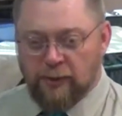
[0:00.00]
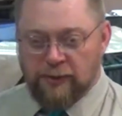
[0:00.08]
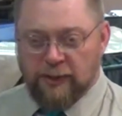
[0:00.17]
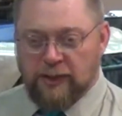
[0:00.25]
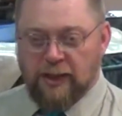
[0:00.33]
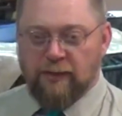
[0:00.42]

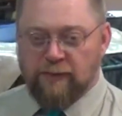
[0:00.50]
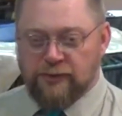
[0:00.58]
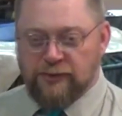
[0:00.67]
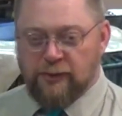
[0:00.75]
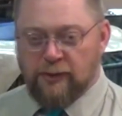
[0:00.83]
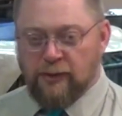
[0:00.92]
The king of
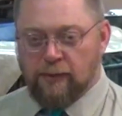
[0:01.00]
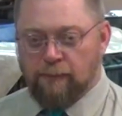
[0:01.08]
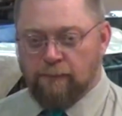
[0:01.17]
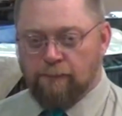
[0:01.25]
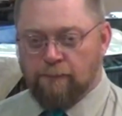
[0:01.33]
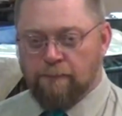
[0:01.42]
Assyria.
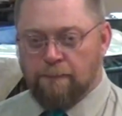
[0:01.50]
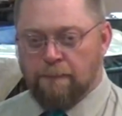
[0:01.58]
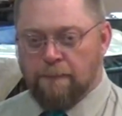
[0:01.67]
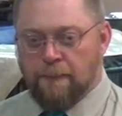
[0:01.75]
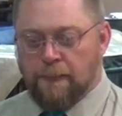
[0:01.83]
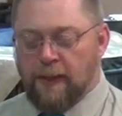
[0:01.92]

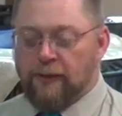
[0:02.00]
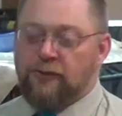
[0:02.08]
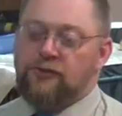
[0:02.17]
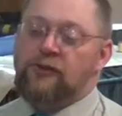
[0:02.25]
Now, this